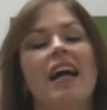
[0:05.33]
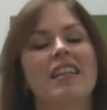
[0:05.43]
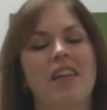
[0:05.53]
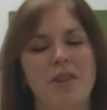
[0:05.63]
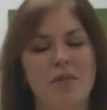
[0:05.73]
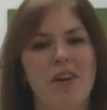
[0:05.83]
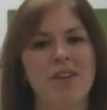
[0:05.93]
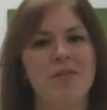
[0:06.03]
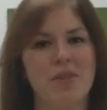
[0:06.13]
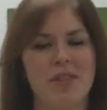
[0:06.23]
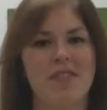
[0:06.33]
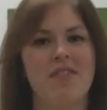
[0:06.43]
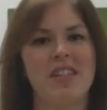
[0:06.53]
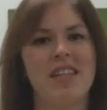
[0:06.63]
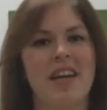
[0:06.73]
Hello and welcome to A
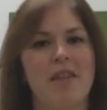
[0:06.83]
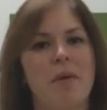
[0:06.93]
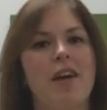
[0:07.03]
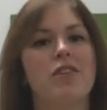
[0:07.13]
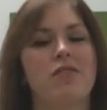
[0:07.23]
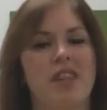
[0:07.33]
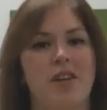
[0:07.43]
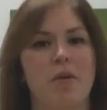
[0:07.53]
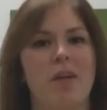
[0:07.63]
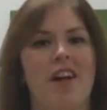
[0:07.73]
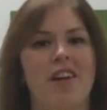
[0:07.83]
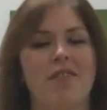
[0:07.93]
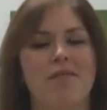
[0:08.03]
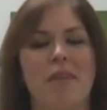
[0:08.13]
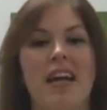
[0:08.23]
Sophisticated Pair's video blog.
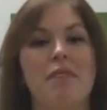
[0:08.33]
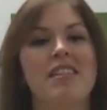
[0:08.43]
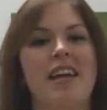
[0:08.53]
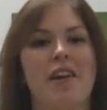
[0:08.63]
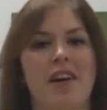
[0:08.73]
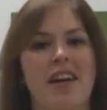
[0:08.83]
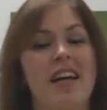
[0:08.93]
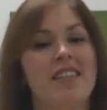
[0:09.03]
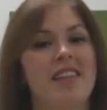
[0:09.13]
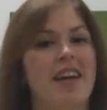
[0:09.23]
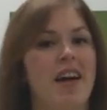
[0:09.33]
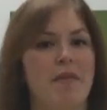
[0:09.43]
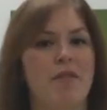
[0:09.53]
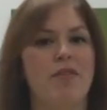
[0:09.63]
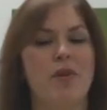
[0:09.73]
My name is Erica and today I
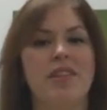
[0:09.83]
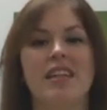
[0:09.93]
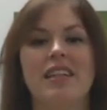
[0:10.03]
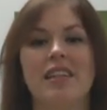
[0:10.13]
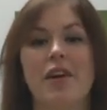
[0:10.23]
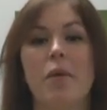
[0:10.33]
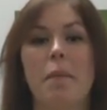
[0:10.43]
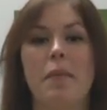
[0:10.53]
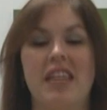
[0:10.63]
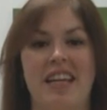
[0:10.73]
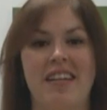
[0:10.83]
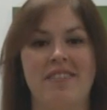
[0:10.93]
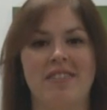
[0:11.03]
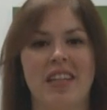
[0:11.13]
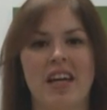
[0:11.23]
am reviewing the Cleo Minnie.
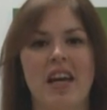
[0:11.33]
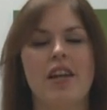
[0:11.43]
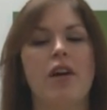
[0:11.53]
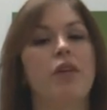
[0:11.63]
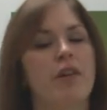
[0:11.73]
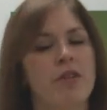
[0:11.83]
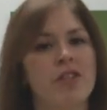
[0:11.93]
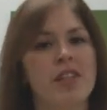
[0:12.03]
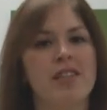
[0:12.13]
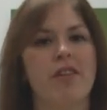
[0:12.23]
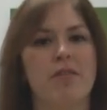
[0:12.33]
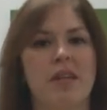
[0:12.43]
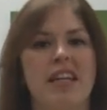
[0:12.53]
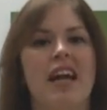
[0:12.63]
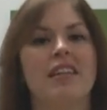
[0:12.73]
Now when I originally saw the
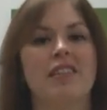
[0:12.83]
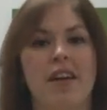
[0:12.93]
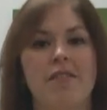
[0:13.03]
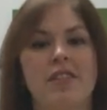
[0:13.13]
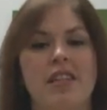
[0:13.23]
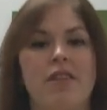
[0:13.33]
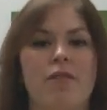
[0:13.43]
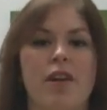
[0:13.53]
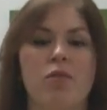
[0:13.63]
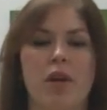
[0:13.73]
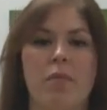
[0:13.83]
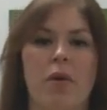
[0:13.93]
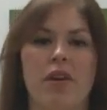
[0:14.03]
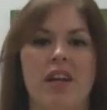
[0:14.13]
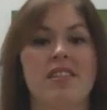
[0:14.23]
Minnie, I loved the red and white
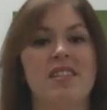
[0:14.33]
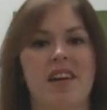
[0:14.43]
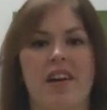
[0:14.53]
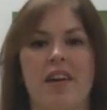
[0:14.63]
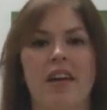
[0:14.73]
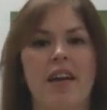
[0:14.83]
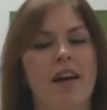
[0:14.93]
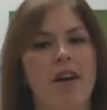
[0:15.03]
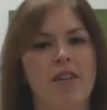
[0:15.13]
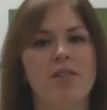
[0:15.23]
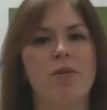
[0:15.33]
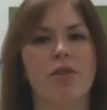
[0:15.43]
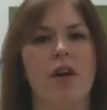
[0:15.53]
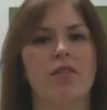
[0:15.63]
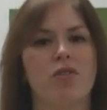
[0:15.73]
polka dot design, and I also
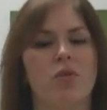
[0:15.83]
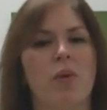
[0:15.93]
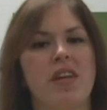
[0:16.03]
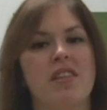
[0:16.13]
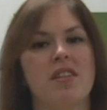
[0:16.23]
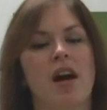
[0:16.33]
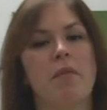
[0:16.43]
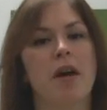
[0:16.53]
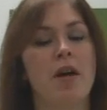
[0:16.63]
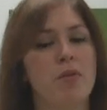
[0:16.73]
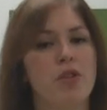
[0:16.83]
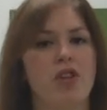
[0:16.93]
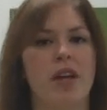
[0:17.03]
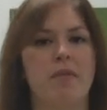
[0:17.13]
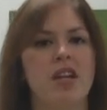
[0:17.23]
thought that the way the top cup was
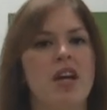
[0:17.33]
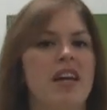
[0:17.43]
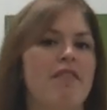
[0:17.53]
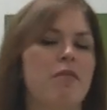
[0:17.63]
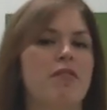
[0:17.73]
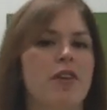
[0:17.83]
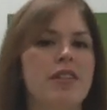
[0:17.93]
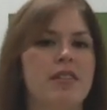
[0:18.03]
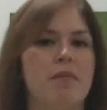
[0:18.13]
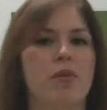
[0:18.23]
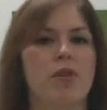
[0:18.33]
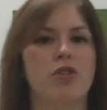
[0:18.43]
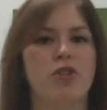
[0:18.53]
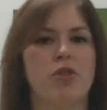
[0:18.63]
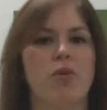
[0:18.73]
shaped, it would be very
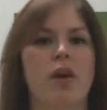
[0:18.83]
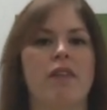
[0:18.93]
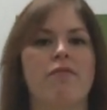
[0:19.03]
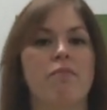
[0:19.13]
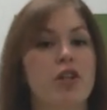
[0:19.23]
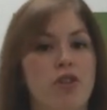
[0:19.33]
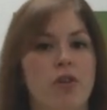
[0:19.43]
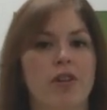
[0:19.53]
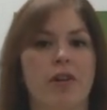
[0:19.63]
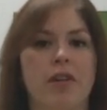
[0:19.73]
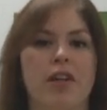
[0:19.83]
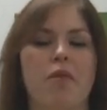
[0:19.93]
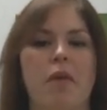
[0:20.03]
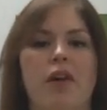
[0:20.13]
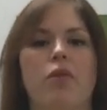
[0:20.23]
similar to a much earlier
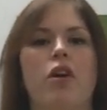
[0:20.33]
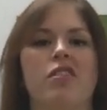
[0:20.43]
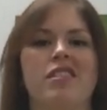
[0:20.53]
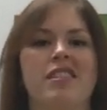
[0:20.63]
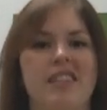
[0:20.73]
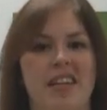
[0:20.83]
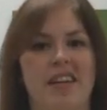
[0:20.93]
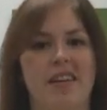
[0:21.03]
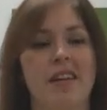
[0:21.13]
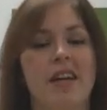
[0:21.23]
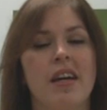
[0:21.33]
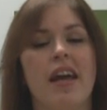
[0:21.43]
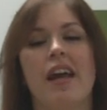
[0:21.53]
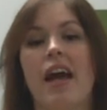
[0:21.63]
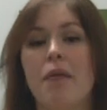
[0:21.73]
Cleo model called Zia.
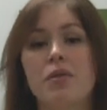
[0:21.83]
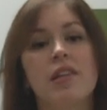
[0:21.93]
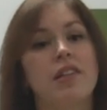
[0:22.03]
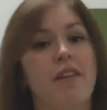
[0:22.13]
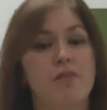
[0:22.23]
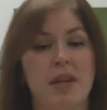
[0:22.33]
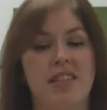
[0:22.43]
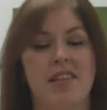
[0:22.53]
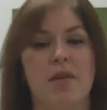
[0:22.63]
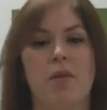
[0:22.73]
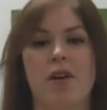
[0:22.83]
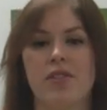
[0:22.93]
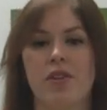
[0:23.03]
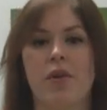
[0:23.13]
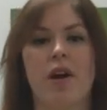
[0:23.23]
And I absolutely loved my Zia bra,
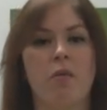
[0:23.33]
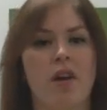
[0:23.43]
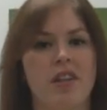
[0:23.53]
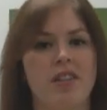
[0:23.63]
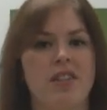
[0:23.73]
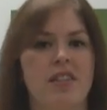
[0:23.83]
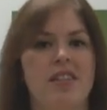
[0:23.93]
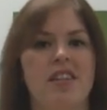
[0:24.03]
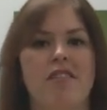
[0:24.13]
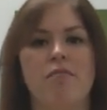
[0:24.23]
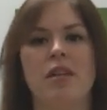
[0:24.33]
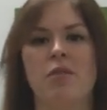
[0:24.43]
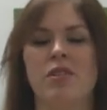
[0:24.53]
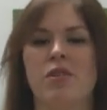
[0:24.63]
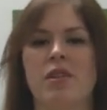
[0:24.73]
so I wanted to see if
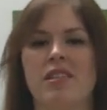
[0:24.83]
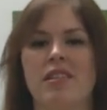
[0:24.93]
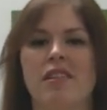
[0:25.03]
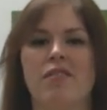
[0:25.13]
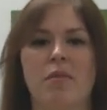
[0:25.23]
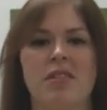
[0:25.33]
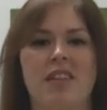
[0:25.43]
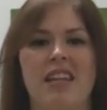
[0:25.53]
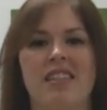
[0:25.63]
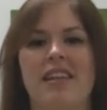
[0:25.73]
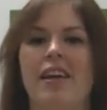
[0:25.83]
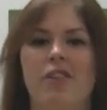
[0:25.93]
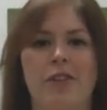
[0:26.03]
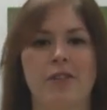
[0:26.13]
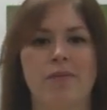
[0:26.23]
Minnie was going to live up to that
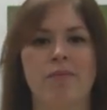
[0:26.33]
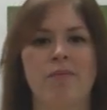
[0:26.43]
standard.